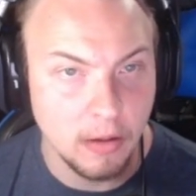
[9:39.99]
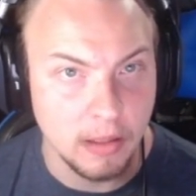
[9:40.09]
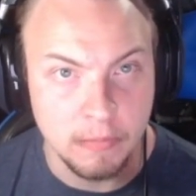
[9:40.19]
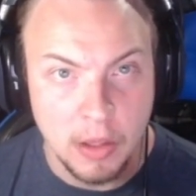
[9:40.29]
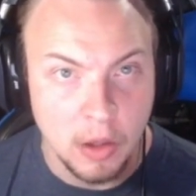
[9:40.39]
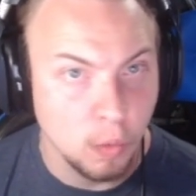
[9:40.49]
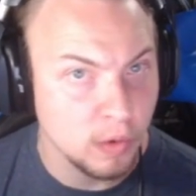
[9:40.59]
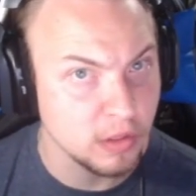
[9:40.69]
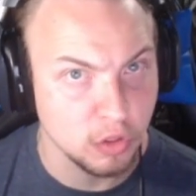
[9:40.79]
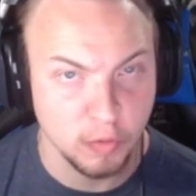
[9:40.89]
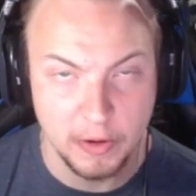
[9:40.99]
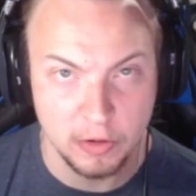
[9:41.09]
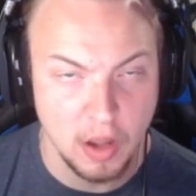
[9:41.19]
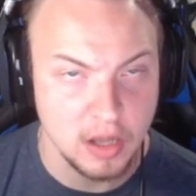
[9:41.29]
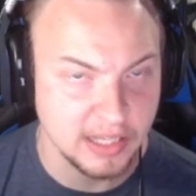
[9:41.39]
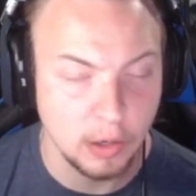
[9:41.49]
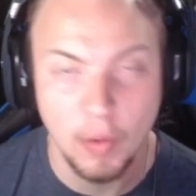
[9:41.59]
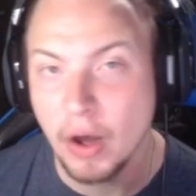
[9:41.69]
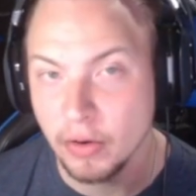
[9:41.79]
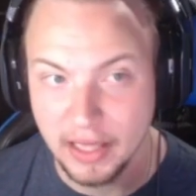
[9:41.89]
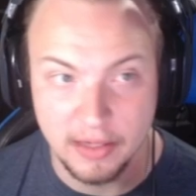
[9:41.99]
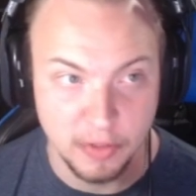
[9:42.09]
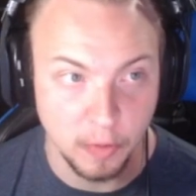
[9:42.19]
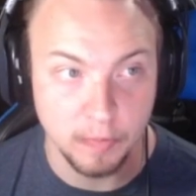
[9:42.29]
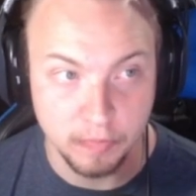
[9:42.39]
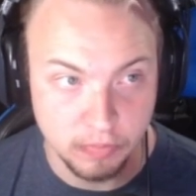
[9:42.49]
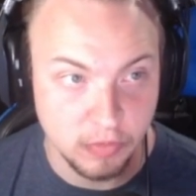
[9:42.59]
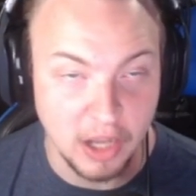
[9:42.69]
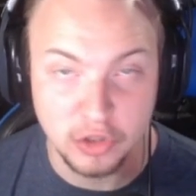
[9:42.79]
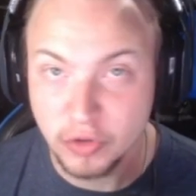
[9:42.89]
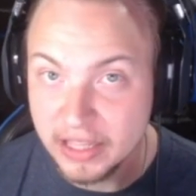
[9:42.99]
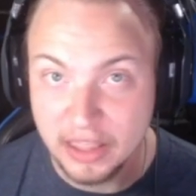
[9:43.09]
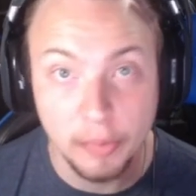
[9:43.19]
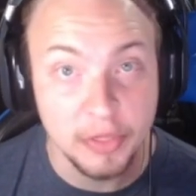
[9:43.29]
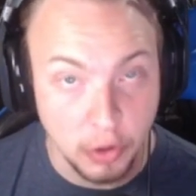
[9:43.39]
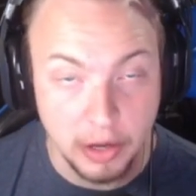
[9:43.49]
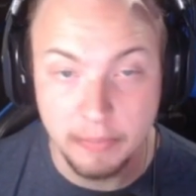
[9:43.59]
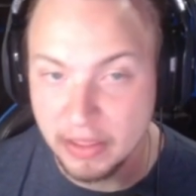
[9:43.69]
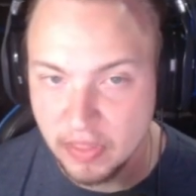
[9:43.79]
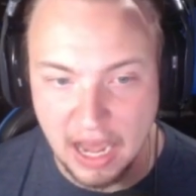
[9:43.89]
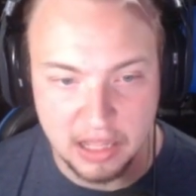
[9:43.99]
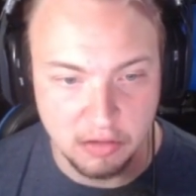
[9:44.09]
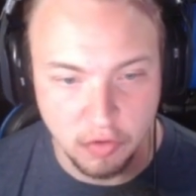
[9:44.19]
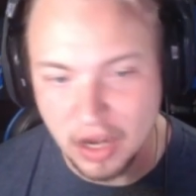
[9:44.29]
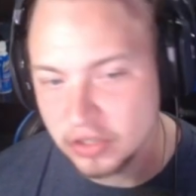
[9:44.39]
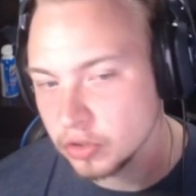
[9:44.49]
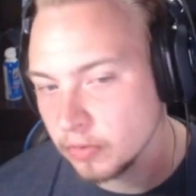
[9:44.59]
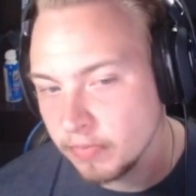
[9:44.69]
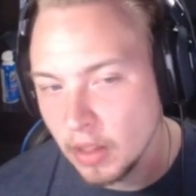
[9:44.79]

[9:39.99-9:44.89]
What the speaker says: And with the 3-year deal, I was like, wow, okay, so Dondrea Tillman's going to make the active roster.